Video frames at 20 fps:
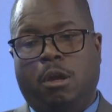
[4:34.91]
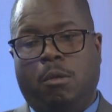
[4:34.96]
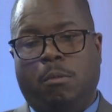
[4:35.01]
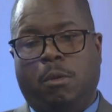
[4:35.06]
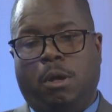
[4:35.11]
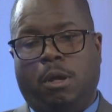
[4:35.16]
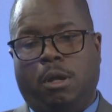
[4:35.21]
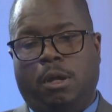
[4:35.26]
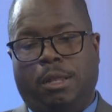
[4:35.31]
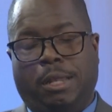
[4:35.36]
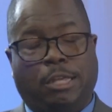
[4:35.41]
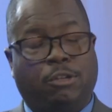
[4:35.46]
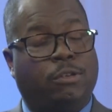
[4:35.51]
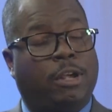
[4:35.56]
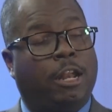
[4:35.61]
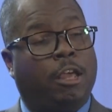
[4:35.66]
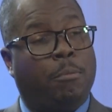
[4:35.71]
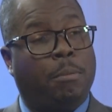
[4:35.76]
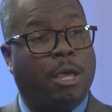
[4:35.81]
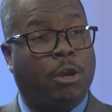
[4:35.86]

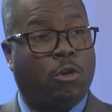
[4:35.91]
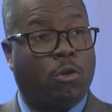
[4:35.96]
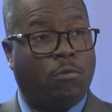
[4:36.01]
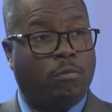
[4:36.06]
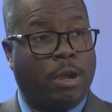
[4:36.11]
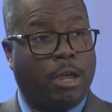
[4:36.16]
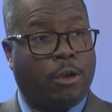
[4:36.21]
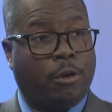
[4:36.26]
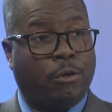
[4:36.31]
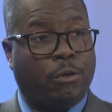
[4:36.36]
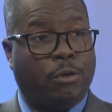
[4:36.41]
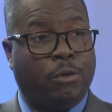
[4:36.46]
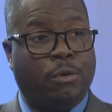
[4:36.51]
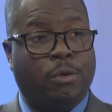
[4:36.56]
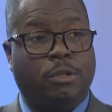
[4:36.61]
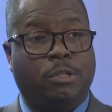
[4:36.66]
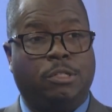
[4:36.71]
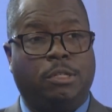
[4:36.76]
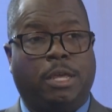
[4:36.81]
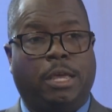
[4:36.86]
electronic medical
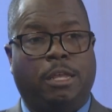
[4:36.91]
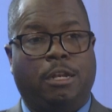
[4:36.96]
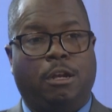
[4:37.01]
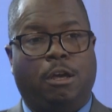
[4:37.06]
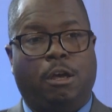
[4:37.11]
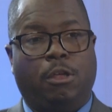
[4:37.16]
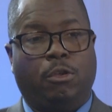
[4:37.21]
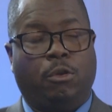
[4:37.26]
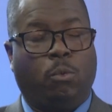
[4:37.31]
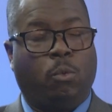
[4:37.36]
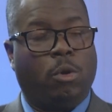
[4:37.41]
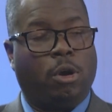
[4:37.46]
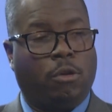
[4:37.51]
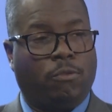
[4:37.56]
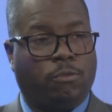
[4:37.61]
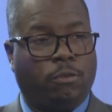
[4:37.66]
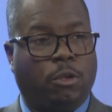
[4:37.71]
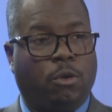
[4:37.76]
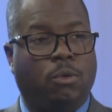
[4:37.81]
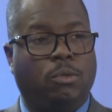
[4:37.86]
records and other
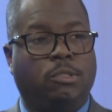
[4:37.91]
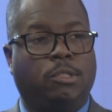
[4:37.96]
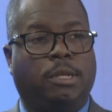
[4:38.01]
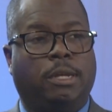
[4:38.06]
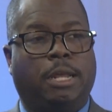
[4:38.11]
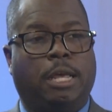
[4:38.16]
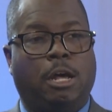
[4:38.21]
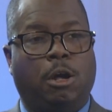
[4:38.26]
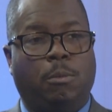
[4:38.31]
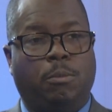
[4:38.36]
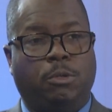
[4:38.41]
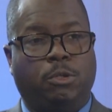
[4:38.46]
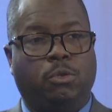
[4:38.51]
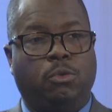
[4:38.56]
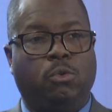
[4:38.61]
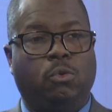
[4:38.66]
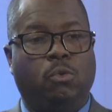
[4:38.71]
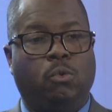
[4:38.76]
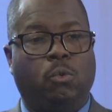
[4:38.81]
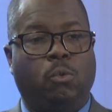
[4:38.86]
workflows that help
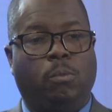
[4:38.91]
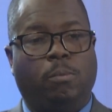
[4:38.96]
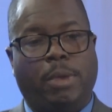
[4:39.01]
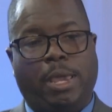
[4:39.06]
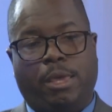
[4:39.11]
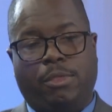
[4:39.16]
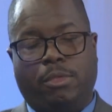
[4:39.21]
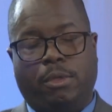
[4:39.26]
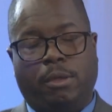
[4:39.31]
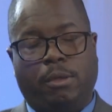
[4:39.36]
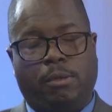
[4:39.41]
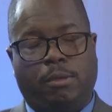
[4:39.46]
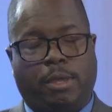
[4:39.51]
to make the